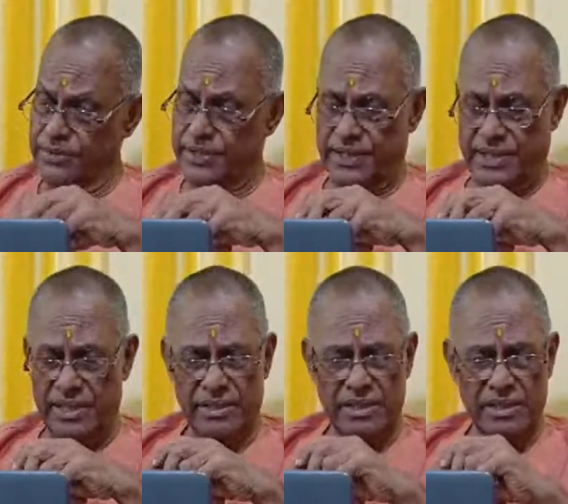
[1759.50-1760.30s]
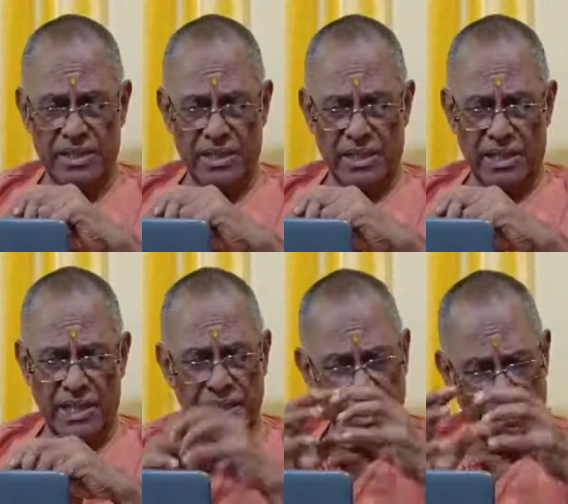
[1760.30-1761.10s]
us is
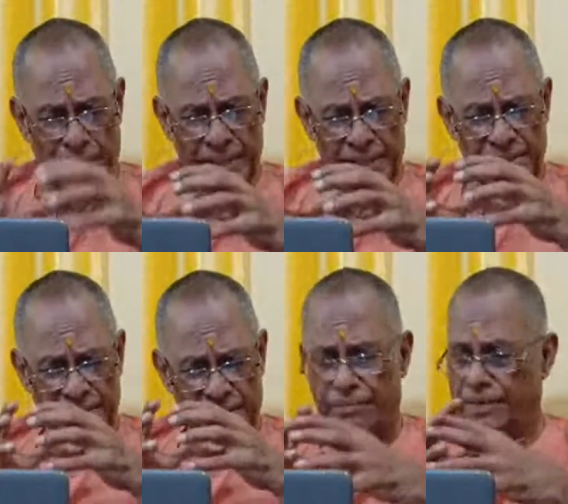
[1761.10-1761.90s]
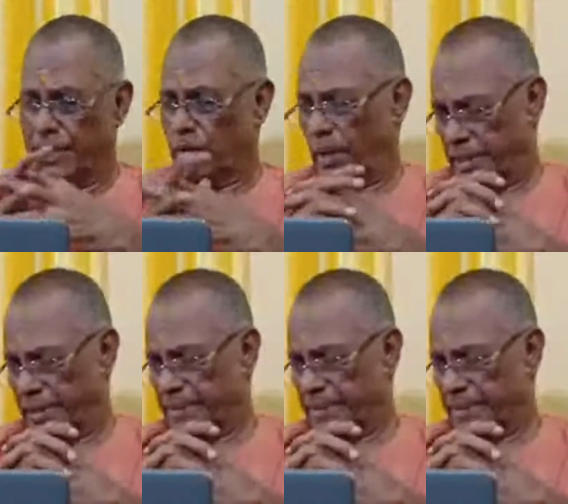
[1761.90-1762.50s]
independent self-inquiry.